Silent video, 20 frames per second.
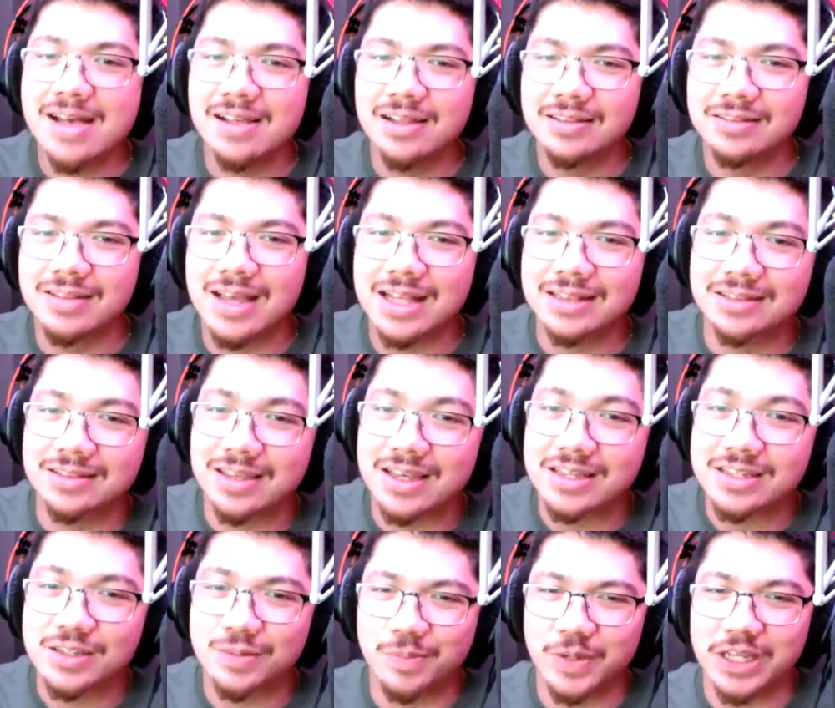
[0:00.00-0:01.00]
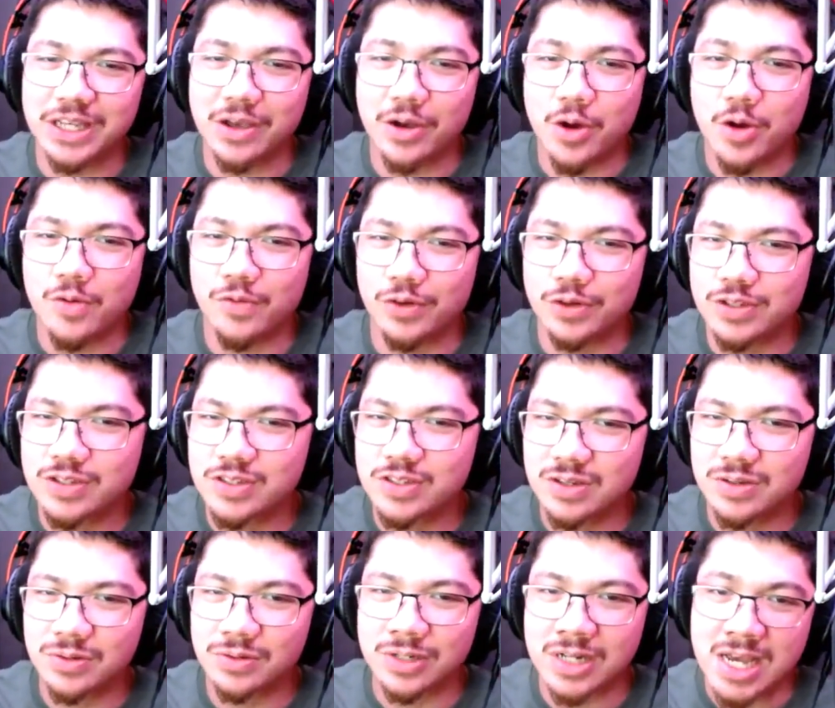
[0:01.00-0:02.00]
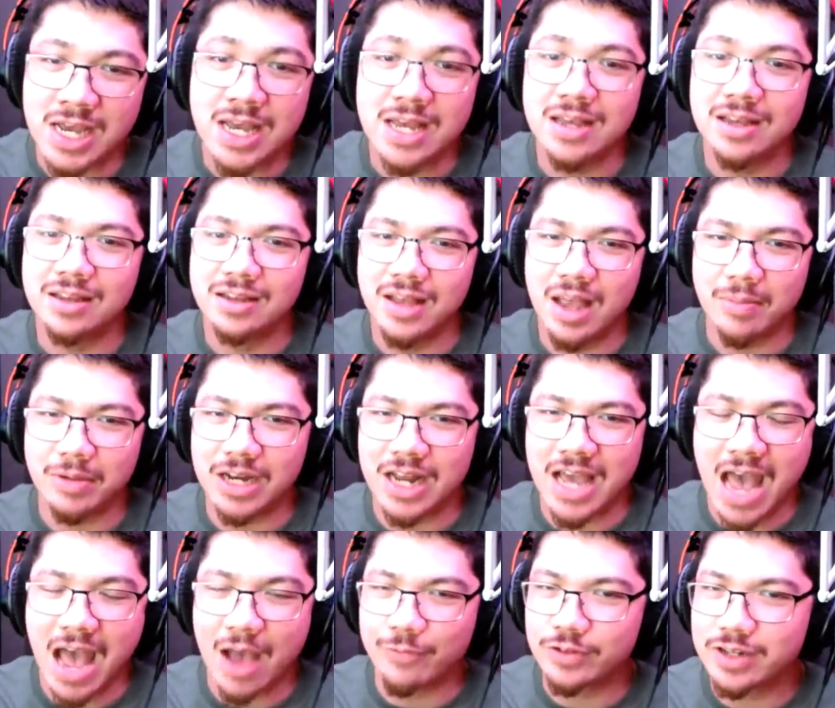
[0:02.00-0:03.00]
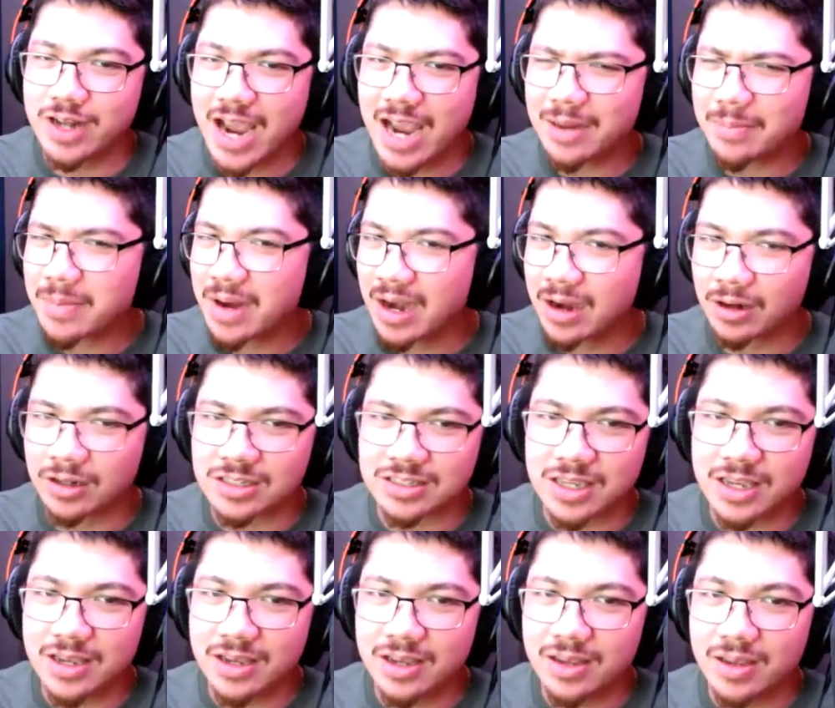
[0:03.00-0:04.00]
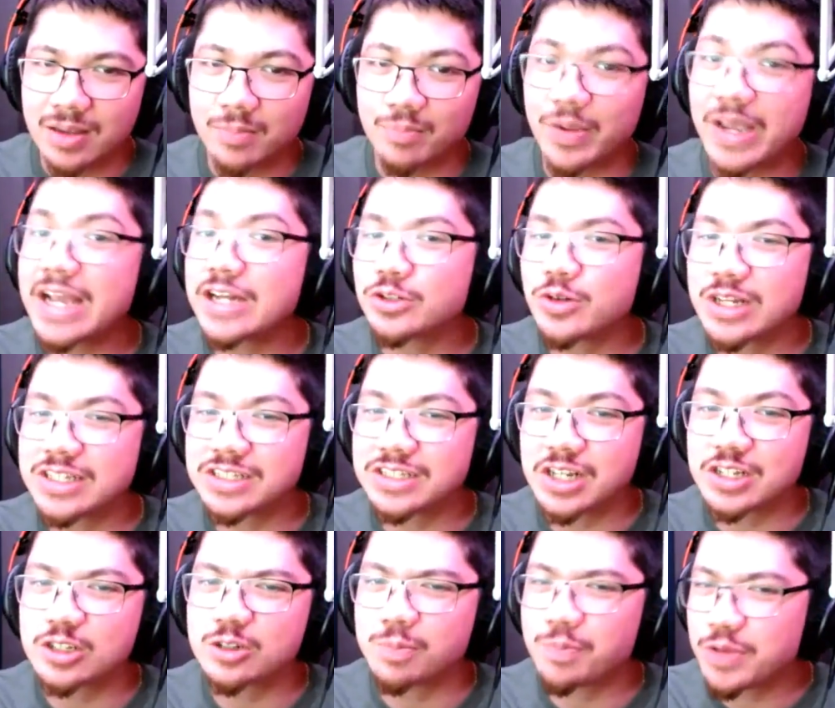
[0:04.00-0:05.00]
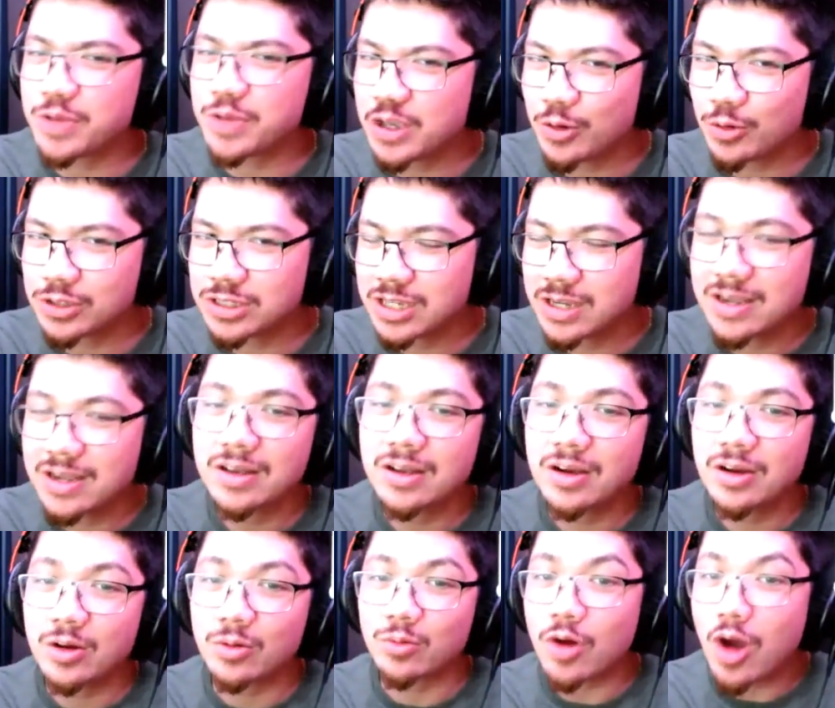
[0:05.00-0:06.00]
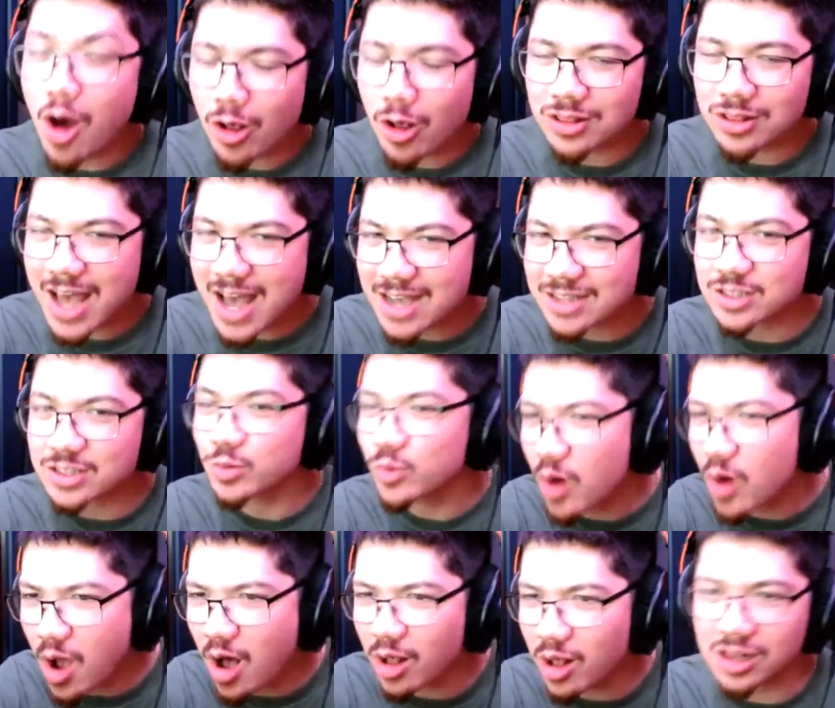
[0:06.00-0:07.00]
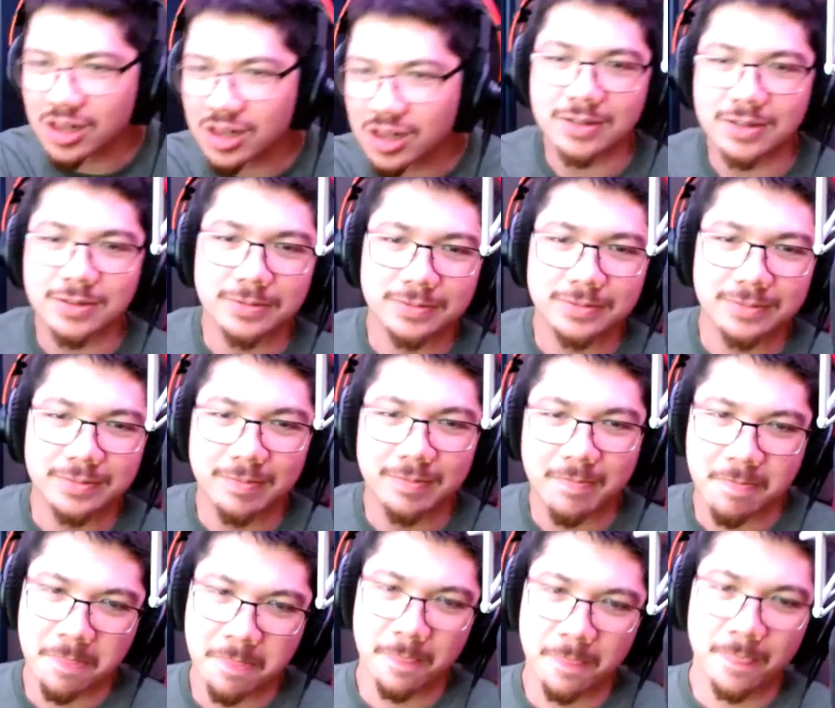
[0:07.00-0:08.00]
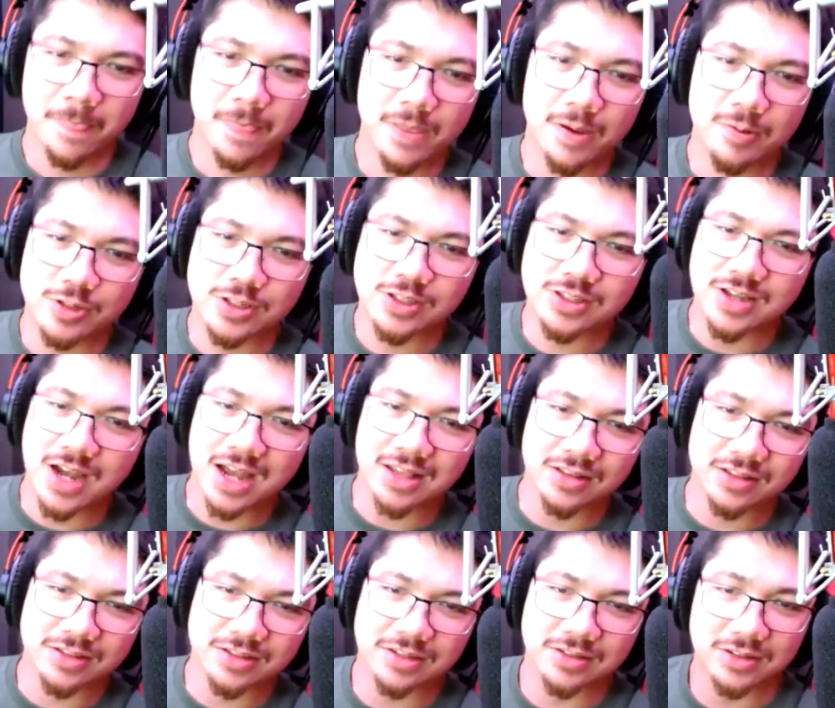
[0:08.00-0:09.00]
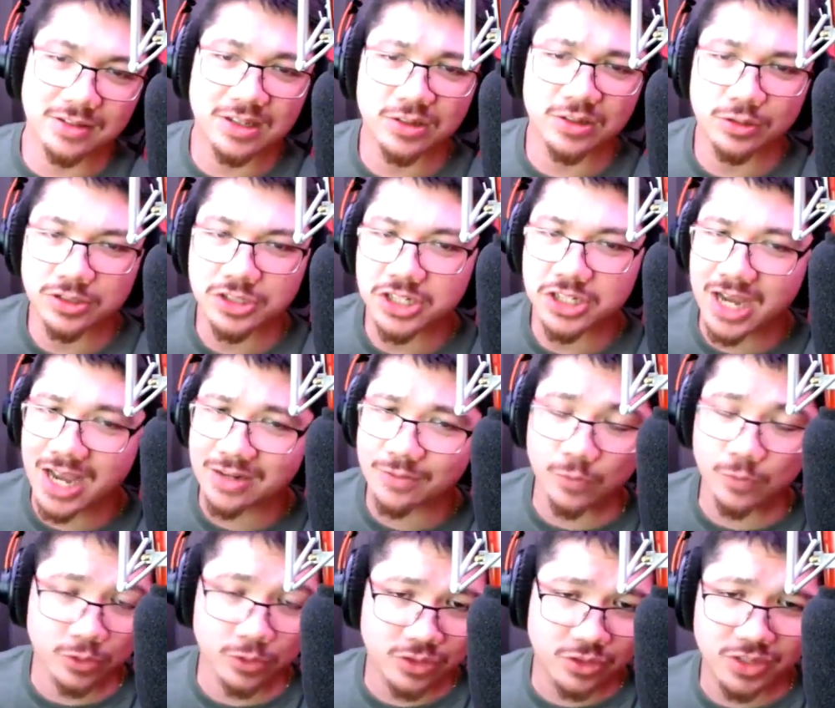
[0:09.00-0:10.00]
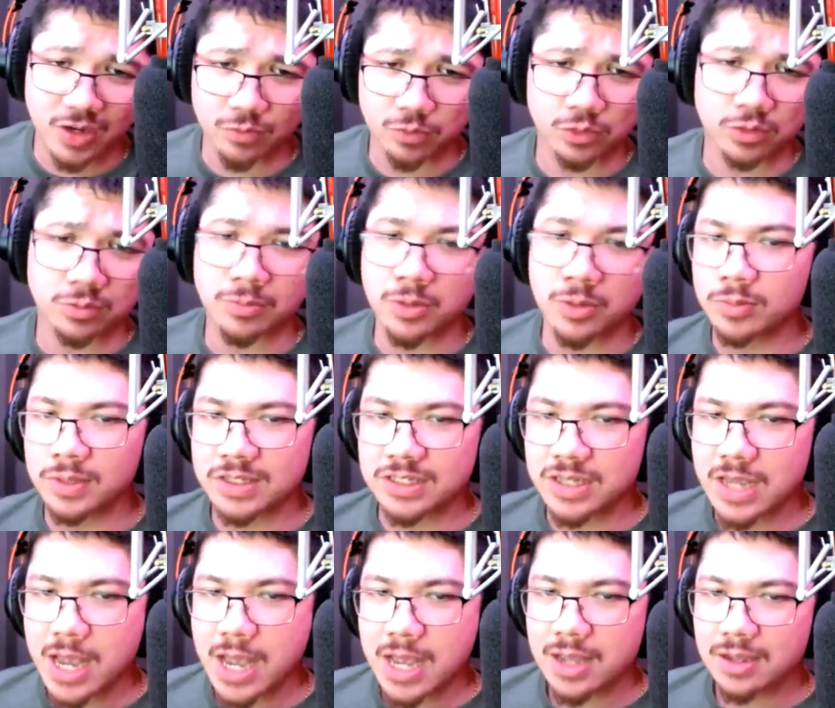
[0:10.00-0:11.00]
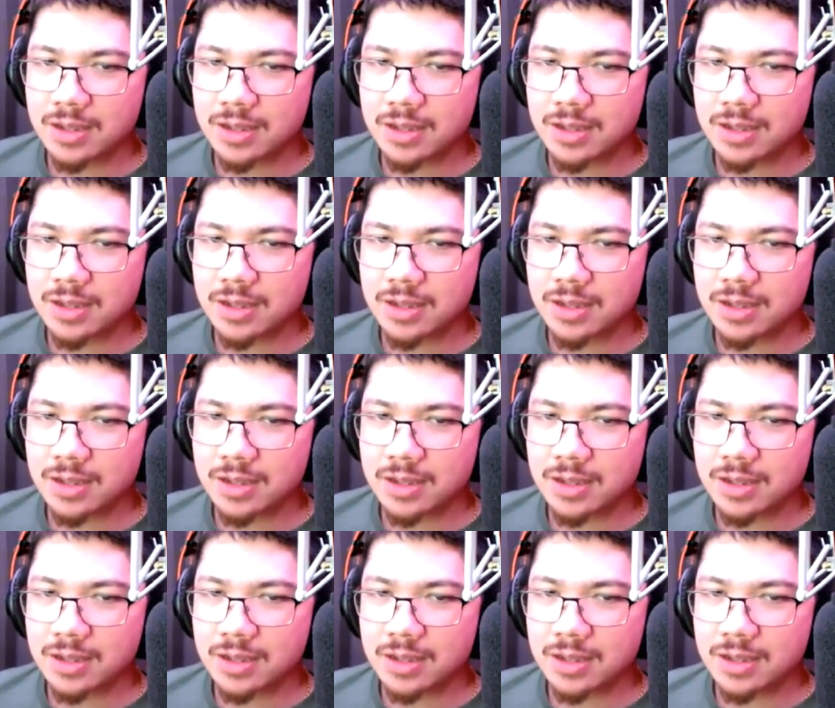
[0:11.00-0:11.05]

Let this be over soon. I'm gonna have nightmares. Beatrix just puked. Roll, Lugs, roll! There was silence in guild chat for several moments.